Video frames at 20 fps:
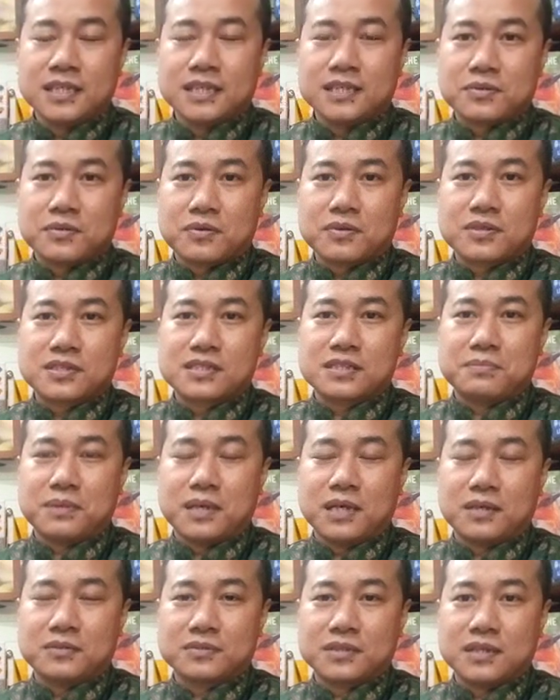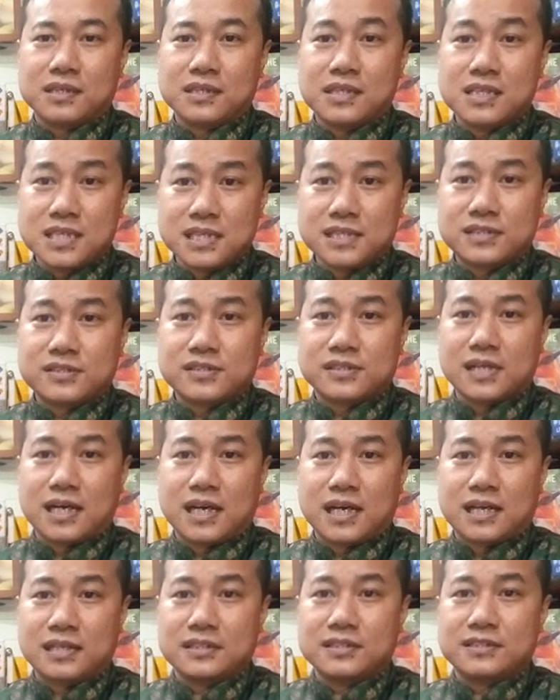talks about niche
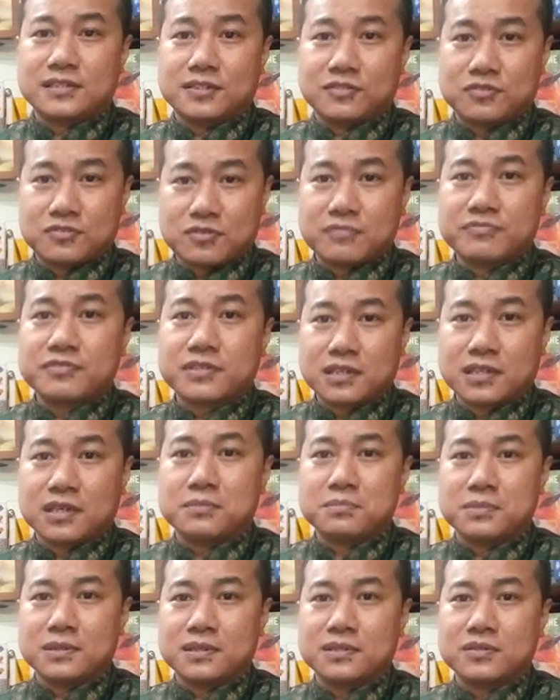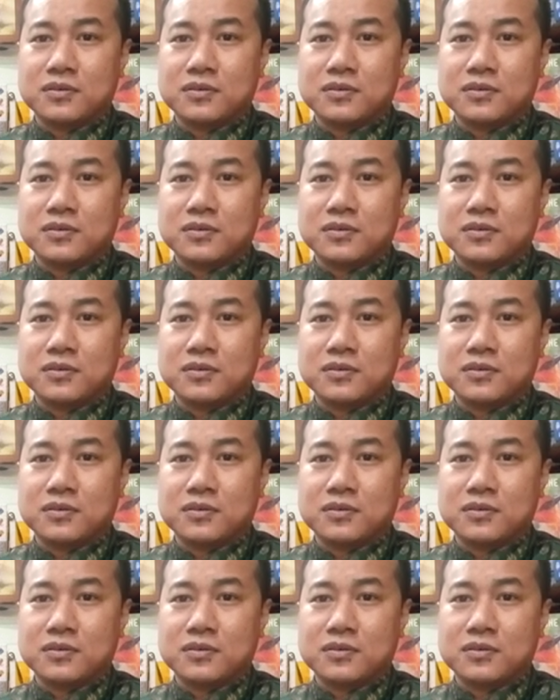as the trophic level,